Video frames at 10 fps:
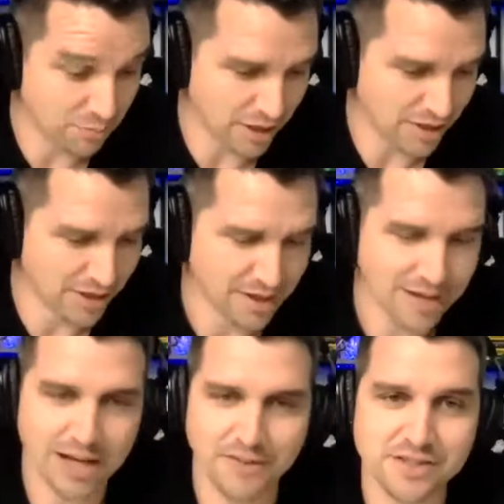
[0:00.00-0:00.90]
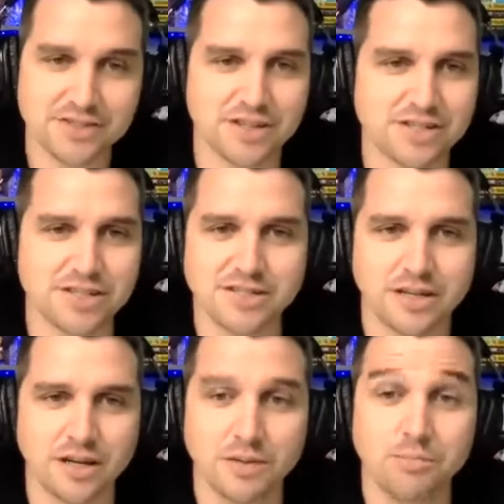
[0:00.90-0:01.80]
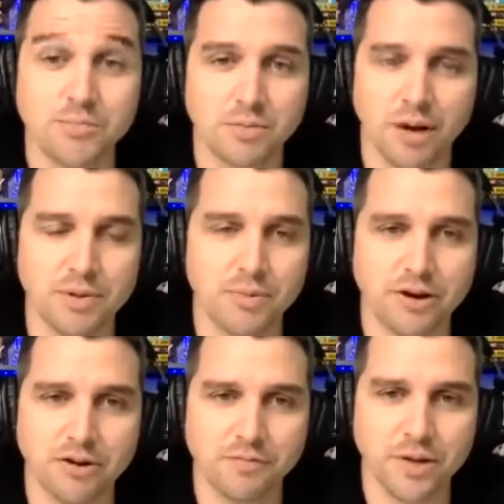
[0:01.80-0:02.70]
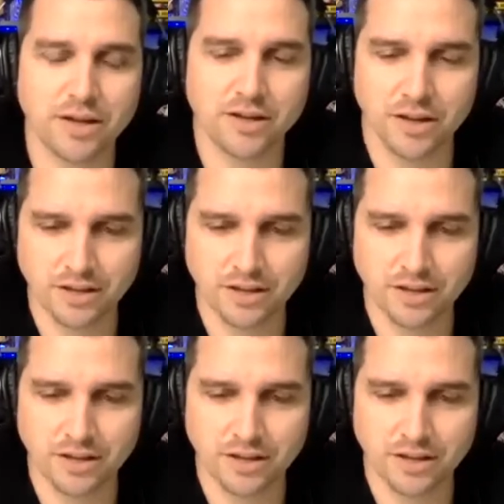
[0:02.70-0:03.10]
But in other stretches, you might be better off being